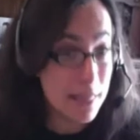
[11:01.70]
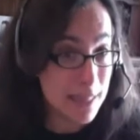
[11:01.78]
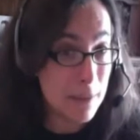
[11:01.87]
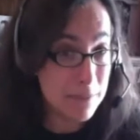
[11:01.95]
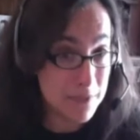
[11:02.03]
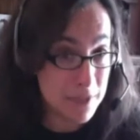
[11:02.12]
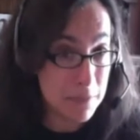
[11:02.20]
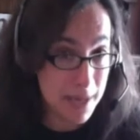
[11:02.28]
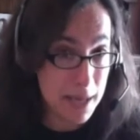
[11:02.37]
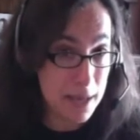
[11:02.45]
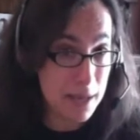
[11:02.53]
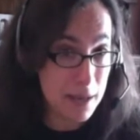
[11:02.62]
them to
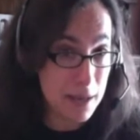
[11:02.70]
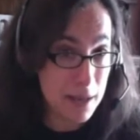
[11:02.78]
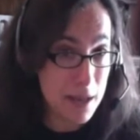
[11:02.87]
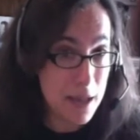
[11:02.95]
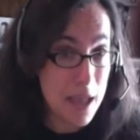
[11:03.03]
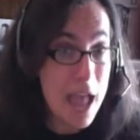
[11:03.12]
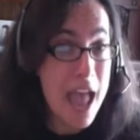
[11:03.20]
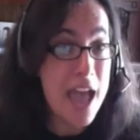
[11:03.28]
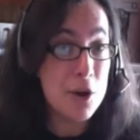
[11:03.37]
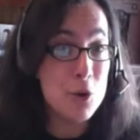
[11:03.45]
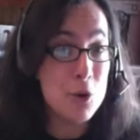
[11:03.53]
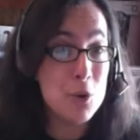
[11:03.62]
be,
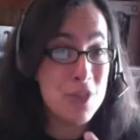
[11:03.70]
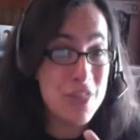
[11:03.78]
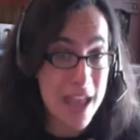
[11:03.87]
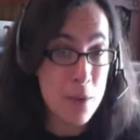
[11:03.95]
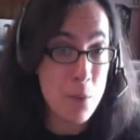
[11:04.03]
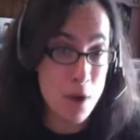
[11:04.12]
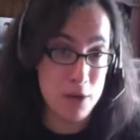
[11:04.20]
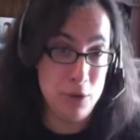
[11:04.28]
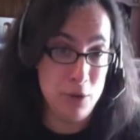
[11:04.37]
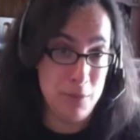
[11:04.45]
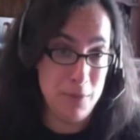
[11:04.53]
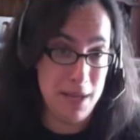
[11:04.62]
and who they want
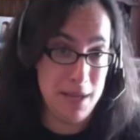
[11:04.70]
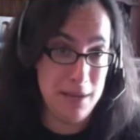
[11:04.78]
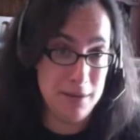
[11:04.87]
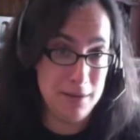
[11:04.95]
you to be.